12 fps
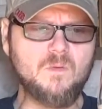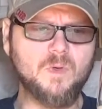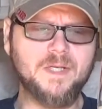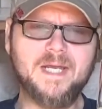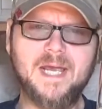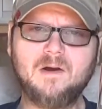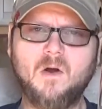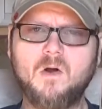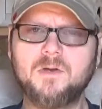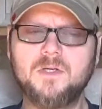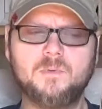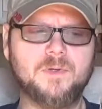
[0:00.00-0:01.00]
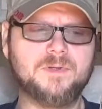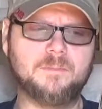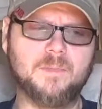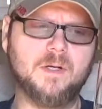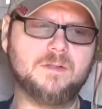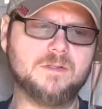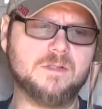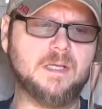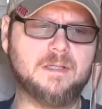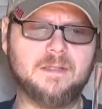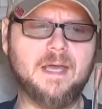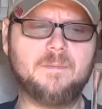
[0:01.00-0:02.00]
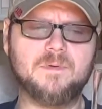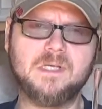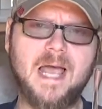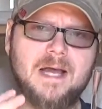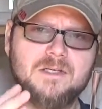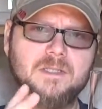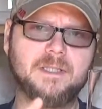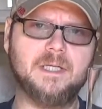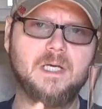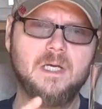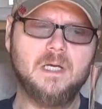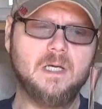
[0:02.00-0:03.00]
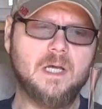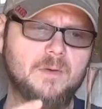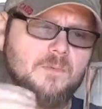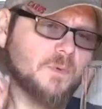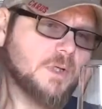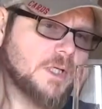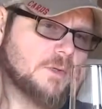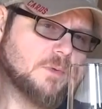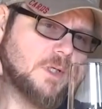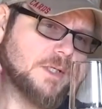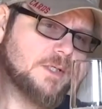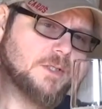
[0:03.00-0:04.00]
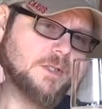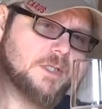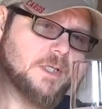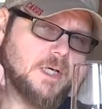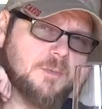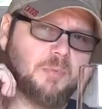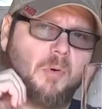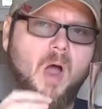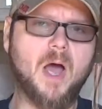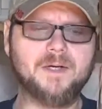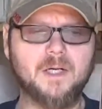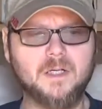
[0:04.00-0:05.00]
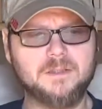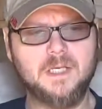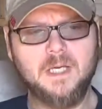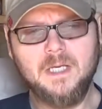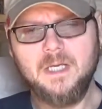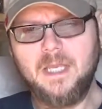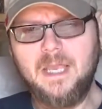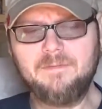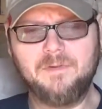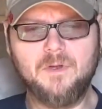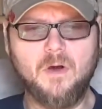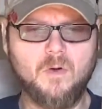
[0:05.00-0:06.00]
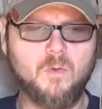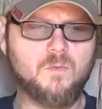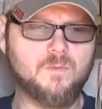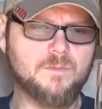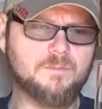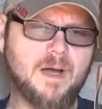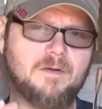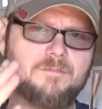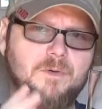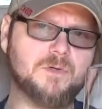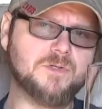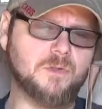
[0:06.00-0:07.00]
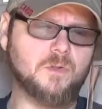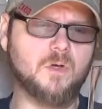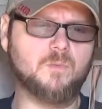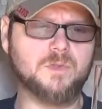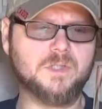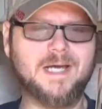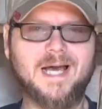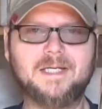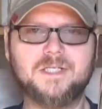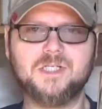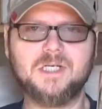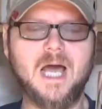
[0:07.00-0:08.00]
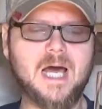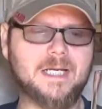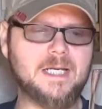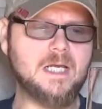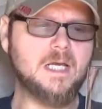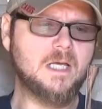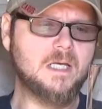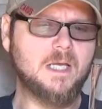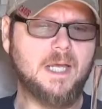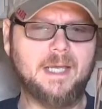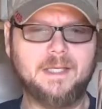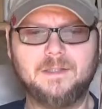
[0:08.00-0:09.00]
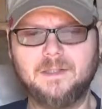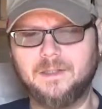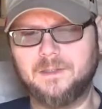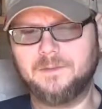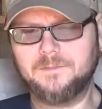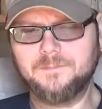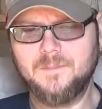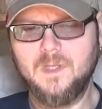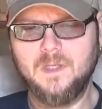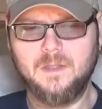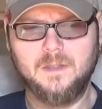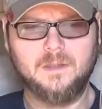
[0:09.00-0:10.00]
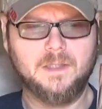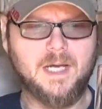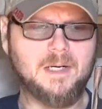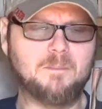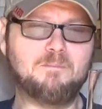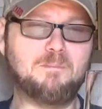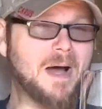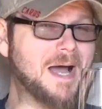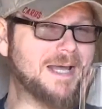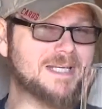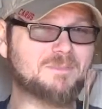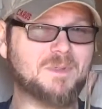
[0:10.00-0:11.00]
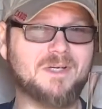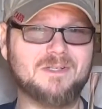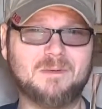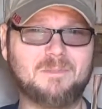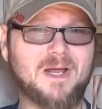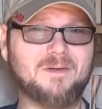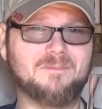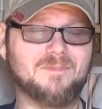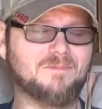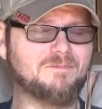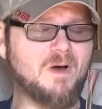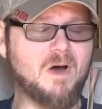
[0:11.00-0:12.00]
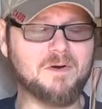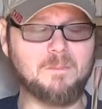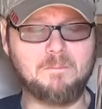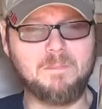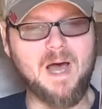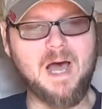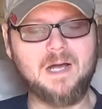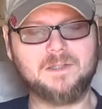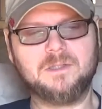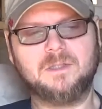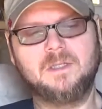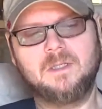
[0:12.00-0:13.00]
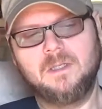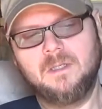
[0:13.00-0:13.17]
Really can't argue with it. Muntons, that was actually a really good product, even though my first look was kind of shoddy and kind of biased because I'm not fond of box.